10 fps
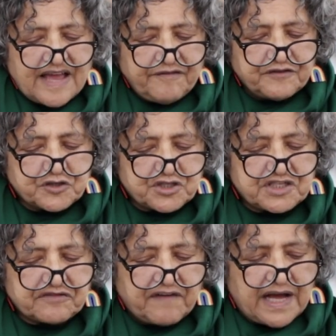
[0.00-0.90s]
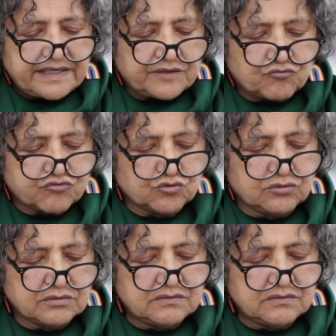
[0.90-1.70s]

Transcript: effort to divide and rule.